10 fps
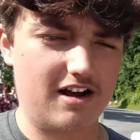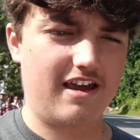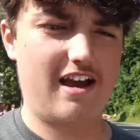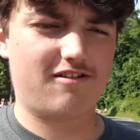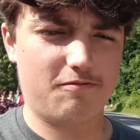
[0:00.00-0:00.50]

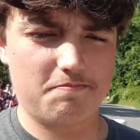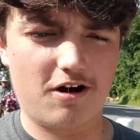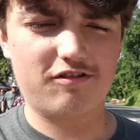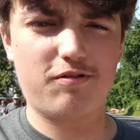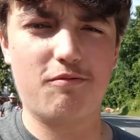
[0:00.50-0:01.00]
canceled, but
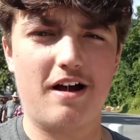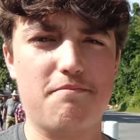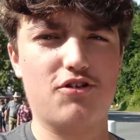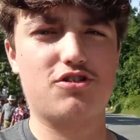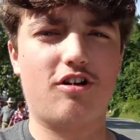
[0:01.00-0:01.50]
postponed my
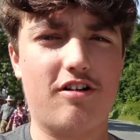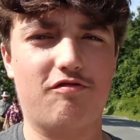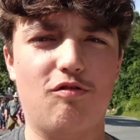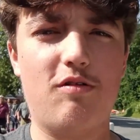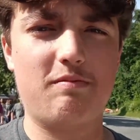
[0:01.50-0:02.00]
Busch Gardens,
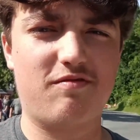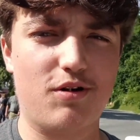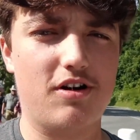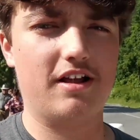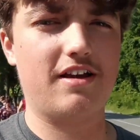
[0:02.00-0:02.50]

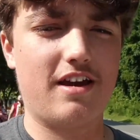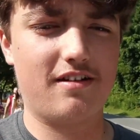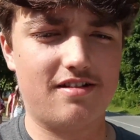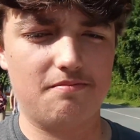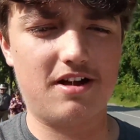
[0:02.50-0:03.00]
Williamsburg, and
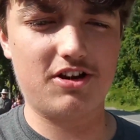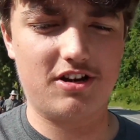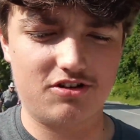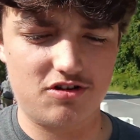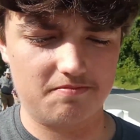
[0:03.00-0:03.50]
Kings
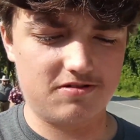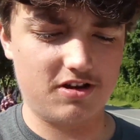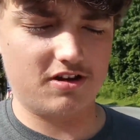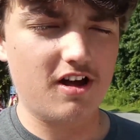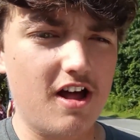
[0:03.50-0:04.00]
Dominion trip
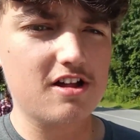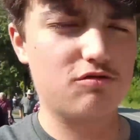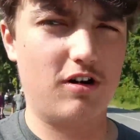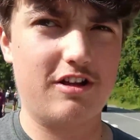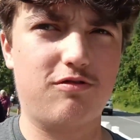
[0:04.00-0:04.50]
to
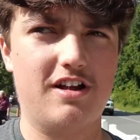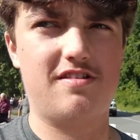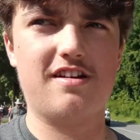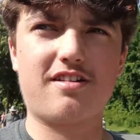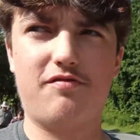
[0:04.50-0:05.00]

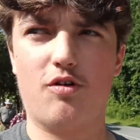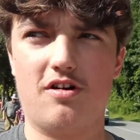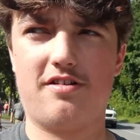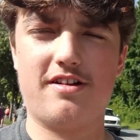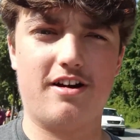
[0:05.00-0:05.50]
2026
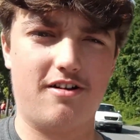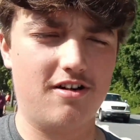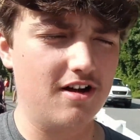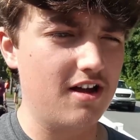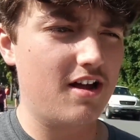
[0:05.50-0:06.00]
for, so
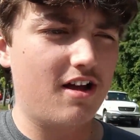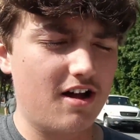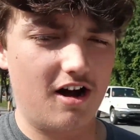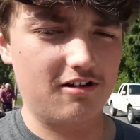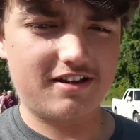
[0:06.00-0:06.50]

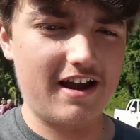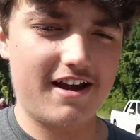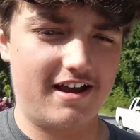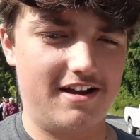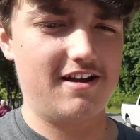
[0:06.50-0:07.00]
I'll take
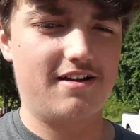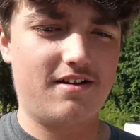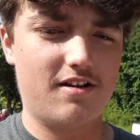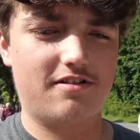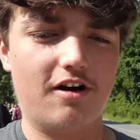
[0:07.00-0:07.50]
it.
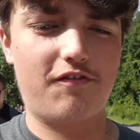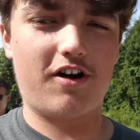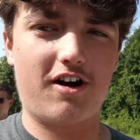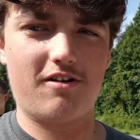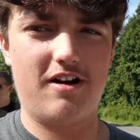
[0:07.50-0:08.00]
So
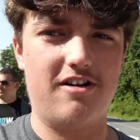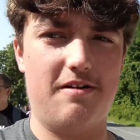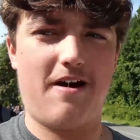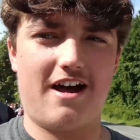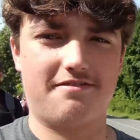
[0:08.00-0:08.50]
far, we already
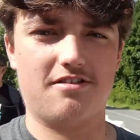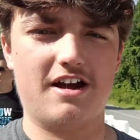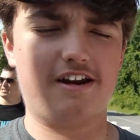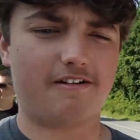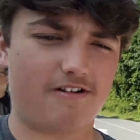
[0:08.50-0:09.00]
passed
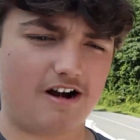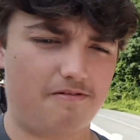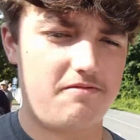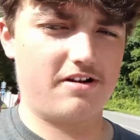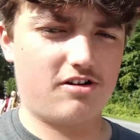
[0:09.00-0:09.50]
Lightning Rod
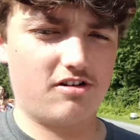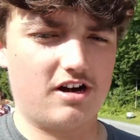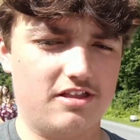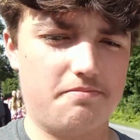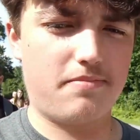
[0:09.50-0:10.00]
when we were going
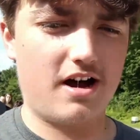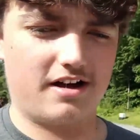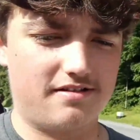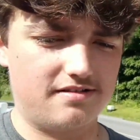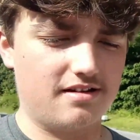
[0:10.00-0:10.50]
on the
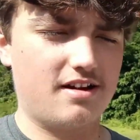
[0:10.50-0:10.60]
bus,